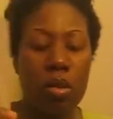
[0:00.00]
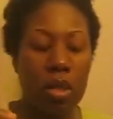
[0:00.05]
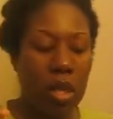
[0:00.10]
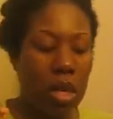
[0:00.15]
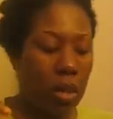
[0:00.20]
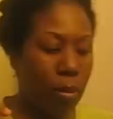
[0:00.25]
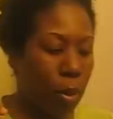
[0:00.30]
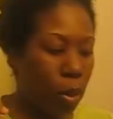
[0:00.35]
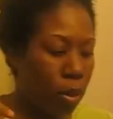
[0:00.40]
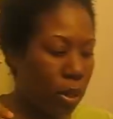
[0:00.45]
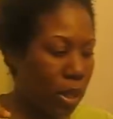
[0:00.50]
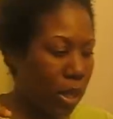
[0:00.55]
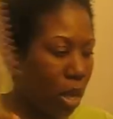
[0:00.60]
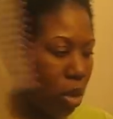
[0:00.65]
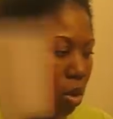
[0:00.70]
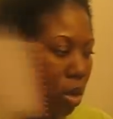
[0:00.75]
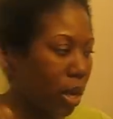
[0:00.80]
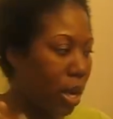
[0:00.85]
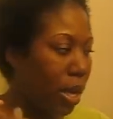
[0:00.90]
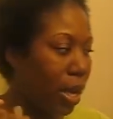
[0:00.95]
to keep using it.
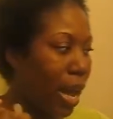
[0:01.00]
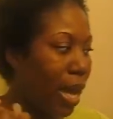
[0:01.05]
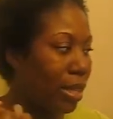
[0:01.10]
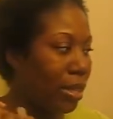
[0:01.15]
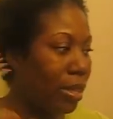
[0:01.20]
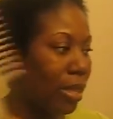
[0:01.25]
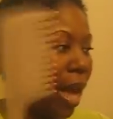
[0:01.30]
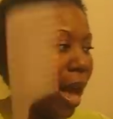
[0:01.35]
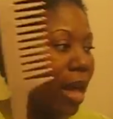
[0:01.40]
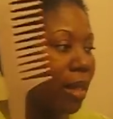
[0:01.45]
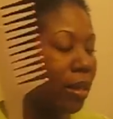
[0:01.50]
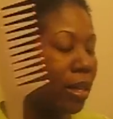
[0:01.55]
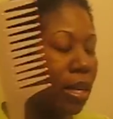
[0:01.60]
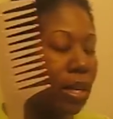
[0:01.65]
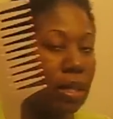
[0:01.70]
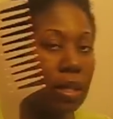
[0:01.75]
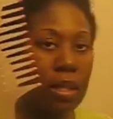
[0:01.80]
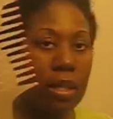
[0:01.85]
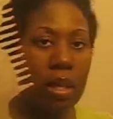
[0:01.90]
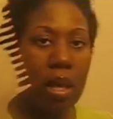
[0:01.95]
You can get it at
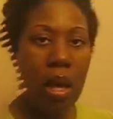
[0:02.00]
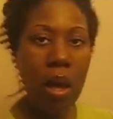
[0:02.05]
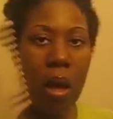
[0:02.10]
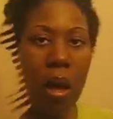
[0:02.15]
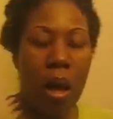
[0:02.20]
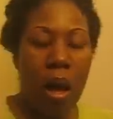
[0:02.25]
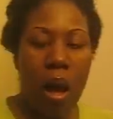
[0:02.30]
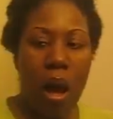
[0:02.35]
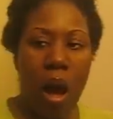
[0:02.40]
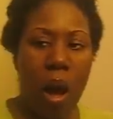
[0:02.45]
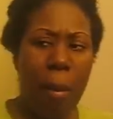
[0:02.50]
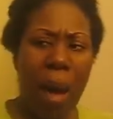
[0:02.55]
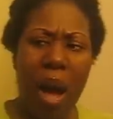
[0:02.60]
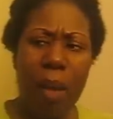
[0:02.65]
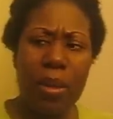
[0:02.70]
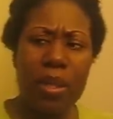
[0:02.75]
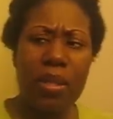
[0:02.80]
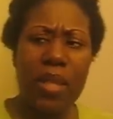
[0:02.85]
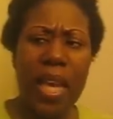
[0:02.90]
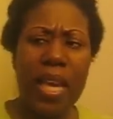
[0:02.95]
Sally's. I
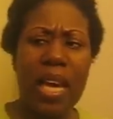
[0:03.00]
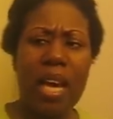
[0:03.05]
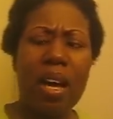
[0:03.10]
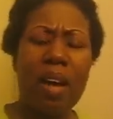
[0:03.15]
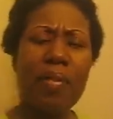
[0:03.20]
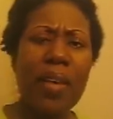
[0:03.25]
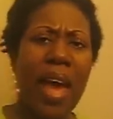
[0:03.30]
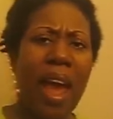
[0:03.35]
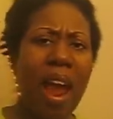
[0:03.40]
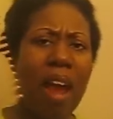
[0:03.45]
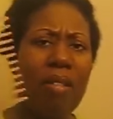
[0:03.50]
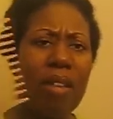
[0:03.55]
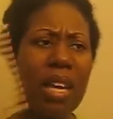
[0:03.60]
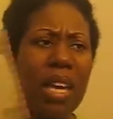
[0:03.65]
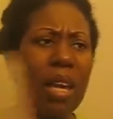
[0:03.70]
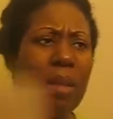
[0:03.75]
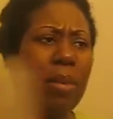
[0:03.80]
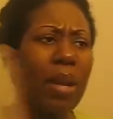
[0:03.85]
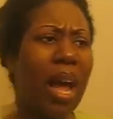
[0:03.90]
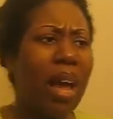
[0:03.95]
was thinking of
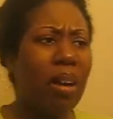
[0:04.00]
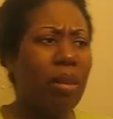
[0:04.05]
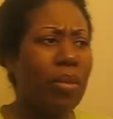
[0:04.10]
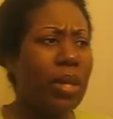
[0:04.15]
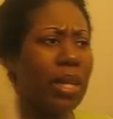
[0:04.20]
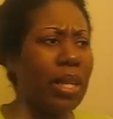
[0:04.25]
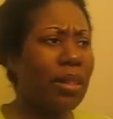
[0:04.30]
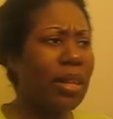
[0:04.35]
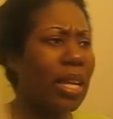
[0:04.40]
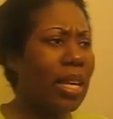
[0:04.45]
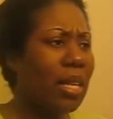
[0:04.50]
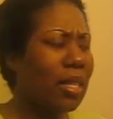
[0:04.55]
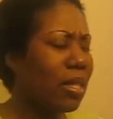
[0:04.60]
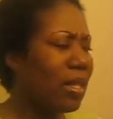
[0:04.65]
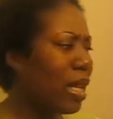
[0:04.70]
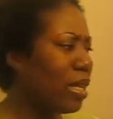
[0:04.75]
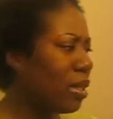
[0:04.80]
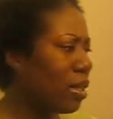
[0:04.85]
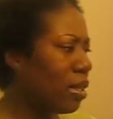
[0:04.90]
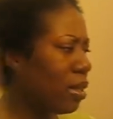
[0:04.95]
carrying it, but I don't really think it's
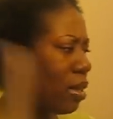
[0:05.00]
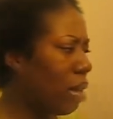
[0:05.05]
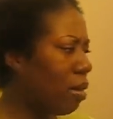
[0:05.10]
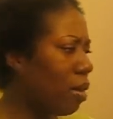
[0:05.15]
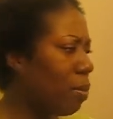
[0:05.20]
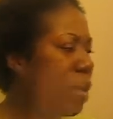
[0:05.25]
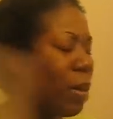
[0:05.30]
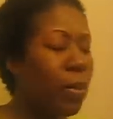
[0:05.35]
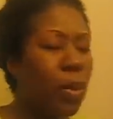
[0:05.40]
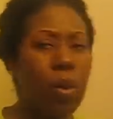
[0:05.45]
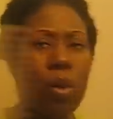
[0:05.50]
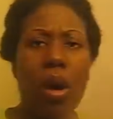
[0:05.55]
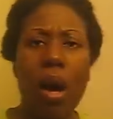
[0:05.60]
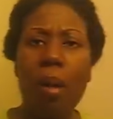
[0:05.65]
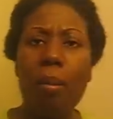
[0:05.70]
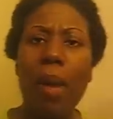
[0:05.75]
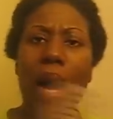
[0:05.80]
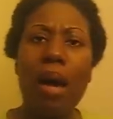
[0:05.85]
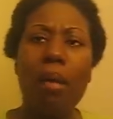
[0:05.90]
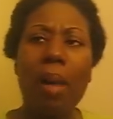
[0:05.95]
necessary. People who
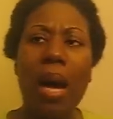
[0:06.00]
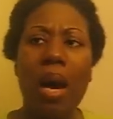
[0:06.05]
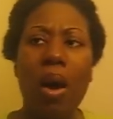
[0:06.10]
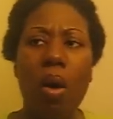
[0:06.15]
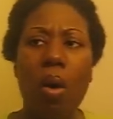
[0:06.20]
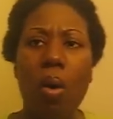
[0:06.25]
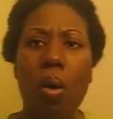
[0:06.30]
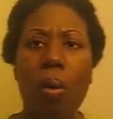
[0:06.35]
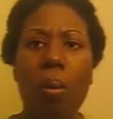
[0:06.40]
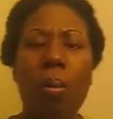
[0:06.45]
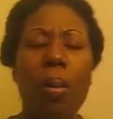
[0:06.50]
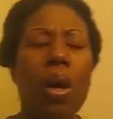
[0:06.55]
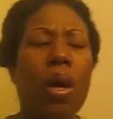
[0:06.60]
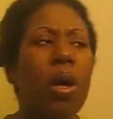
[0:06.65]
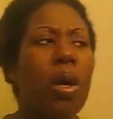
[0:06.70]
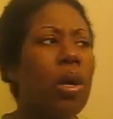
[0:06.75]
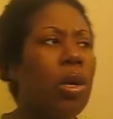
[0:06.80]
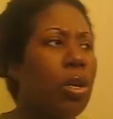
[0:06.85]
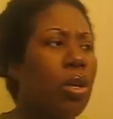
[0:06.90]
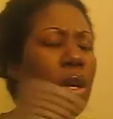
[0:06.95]
come by my home,
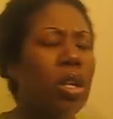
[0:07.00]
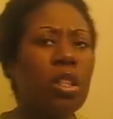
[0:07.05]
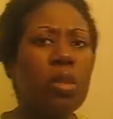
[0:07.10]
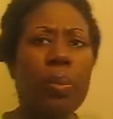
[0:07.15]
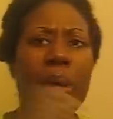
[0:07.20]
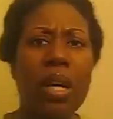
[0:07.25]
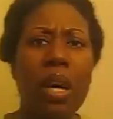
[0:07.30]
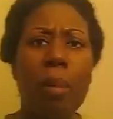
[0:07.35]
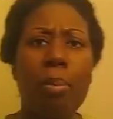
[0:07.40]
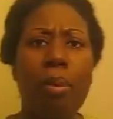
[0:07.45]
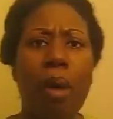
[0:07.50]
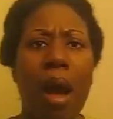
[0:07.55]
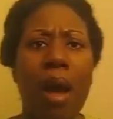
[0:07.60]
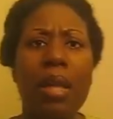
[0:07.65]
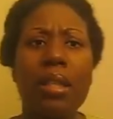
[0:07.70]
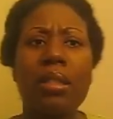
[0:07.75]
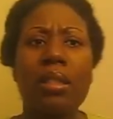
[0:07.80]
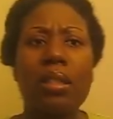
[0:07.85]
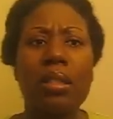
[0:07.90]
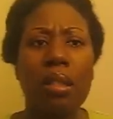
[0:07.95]
you know, to pick up
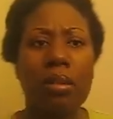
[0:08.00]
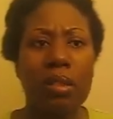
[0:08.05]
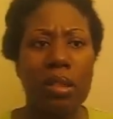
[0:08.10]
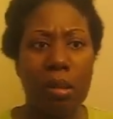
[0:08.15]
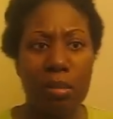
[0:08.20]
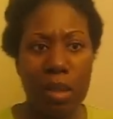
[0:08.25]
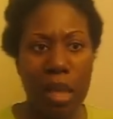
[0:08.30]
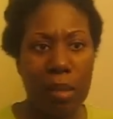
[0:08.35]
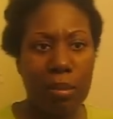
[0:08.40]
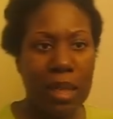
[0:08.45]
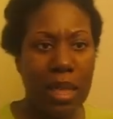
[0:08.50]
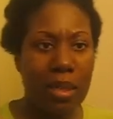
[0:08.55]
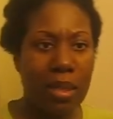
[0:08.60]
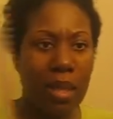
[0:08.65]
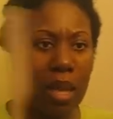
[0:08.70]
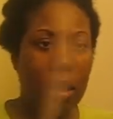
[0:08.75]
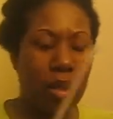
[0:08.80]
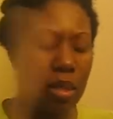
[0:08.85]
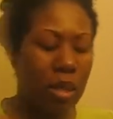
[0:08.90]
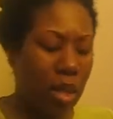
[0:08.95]
products and stuff, sometimes I
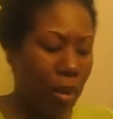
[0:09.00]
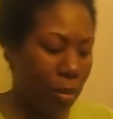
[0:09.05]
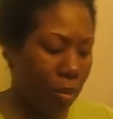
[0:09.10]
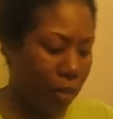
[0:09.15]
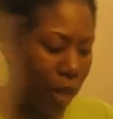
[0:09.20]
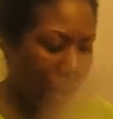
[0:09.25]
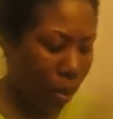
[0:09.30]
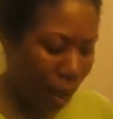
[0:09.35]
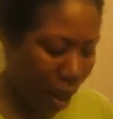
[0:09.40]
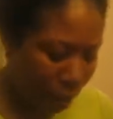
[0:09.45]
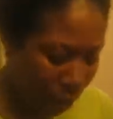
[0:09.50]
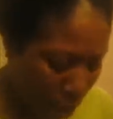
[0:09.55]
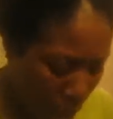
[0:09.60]
sell it to them if they don't have